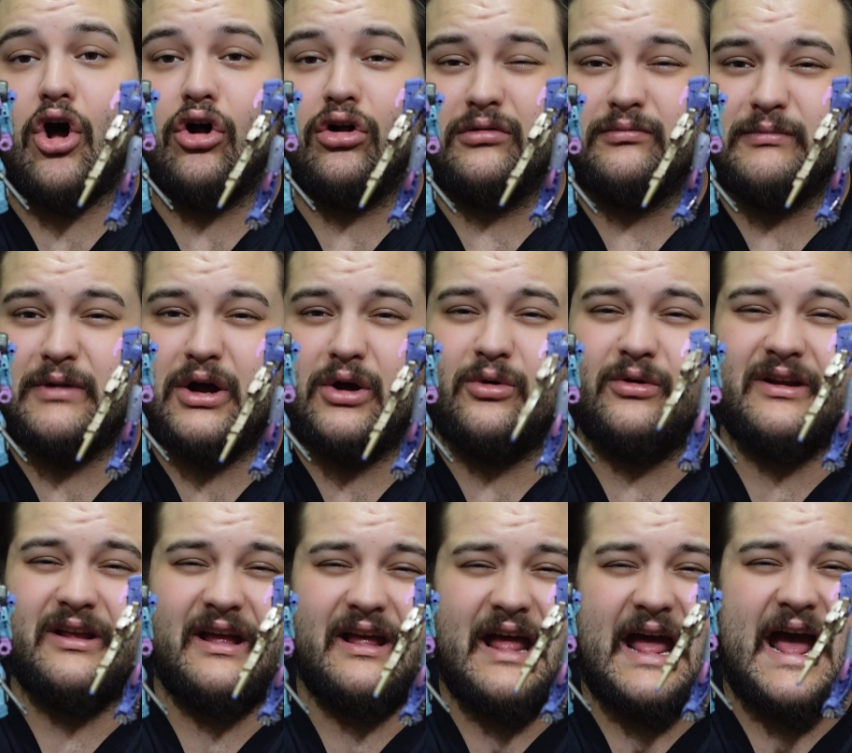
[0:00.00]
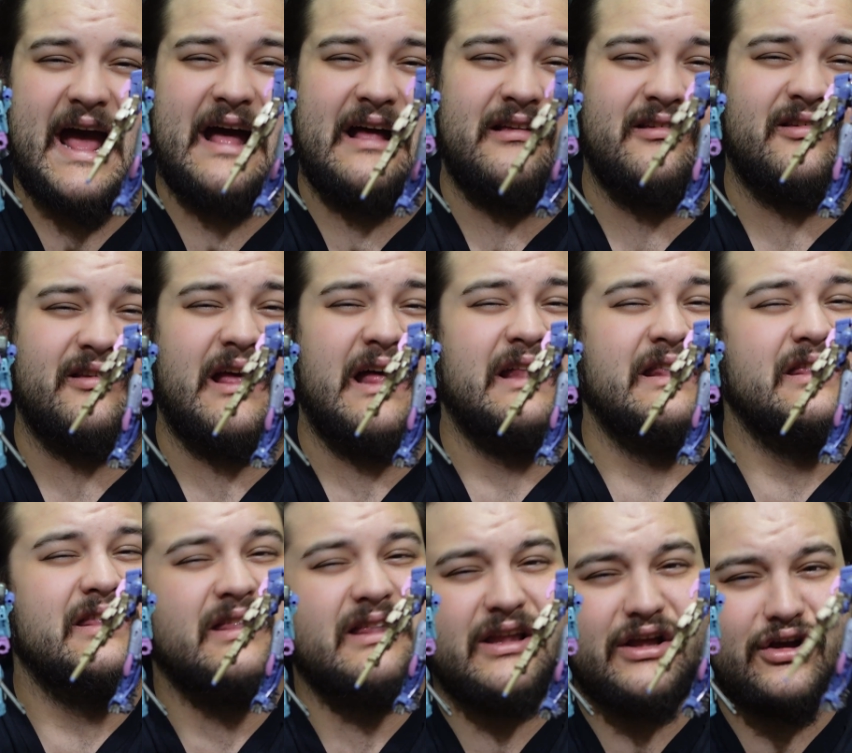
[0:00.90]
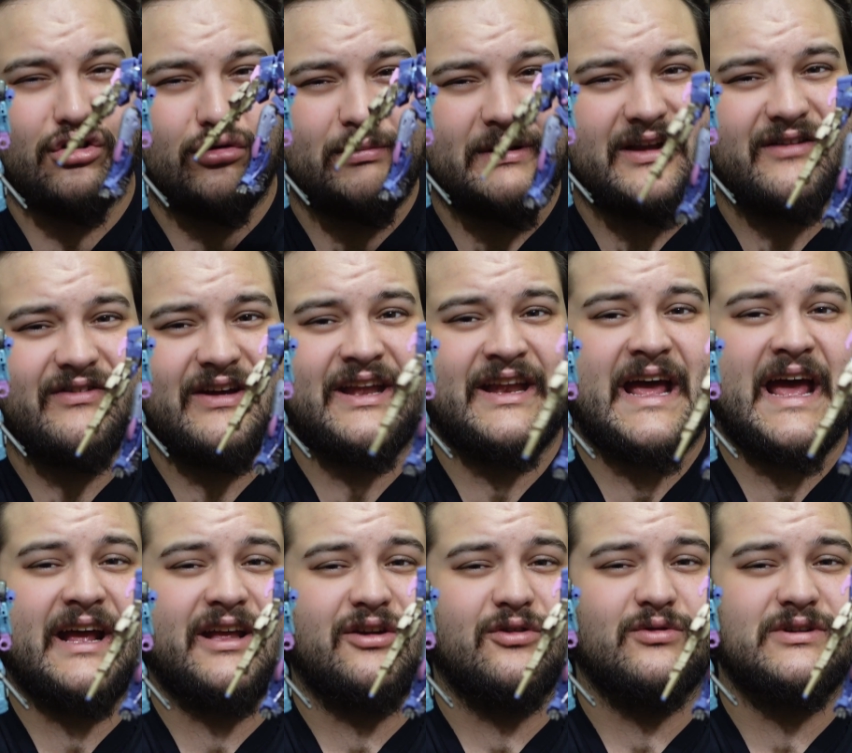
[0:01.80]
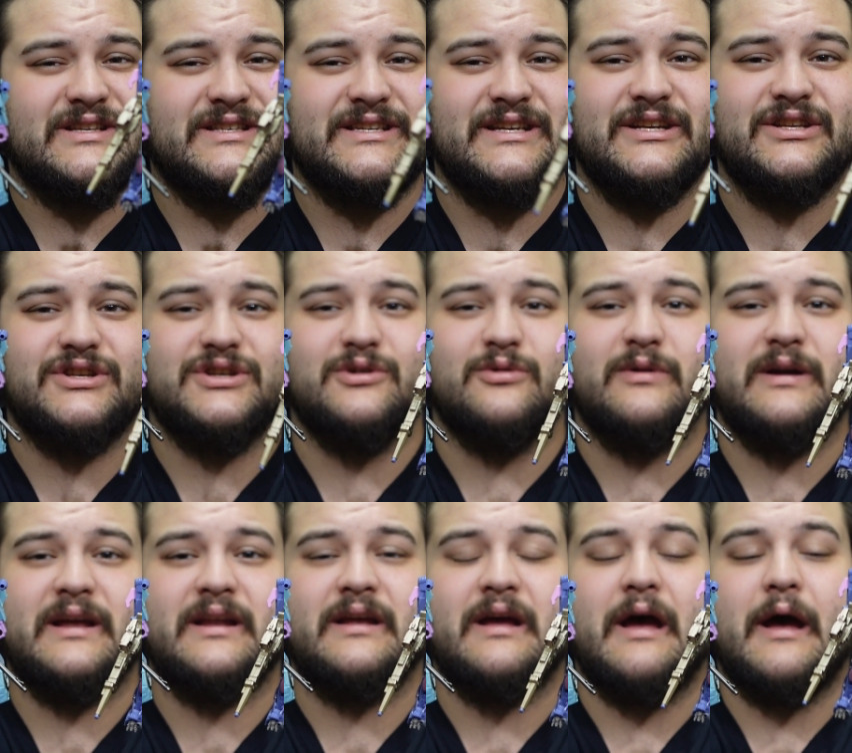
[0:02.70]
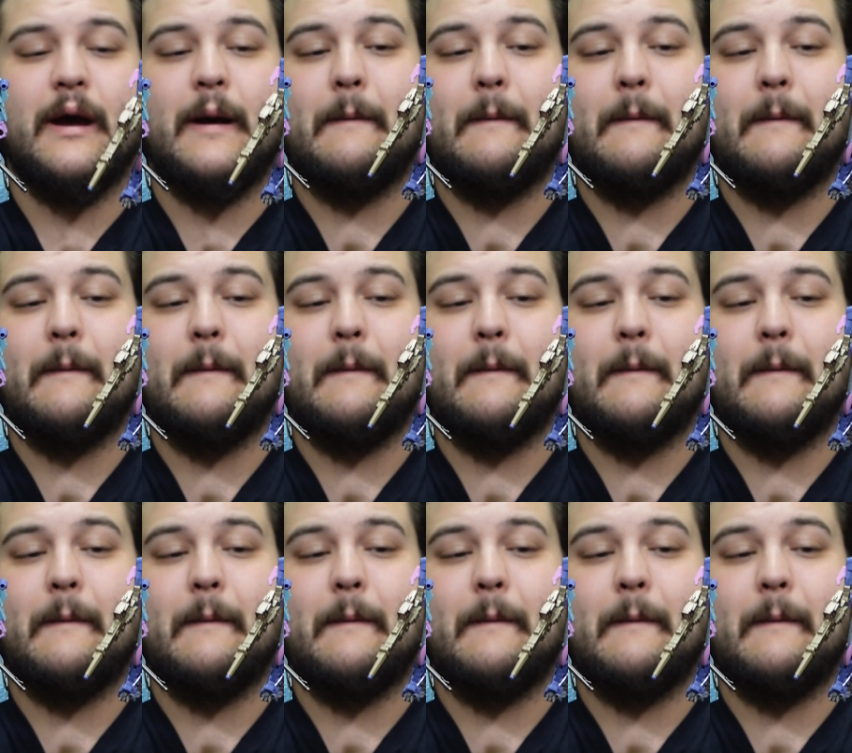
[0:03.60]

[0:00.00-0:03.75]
alt mode has a little bit of inaccuracy to it,